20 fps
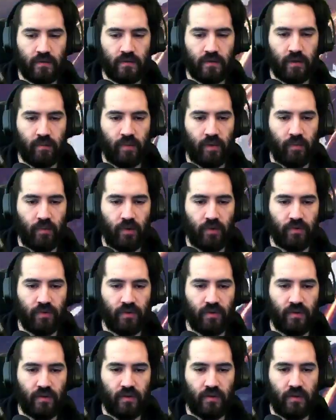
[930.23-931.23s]
My
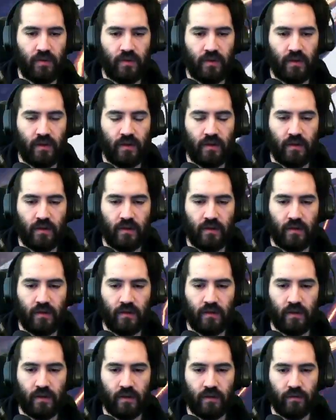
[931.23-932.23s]
Molten.
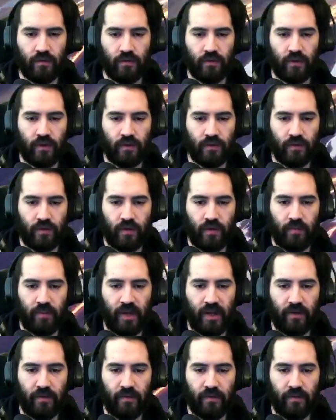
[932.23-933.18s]
Gonna go for the other arm now.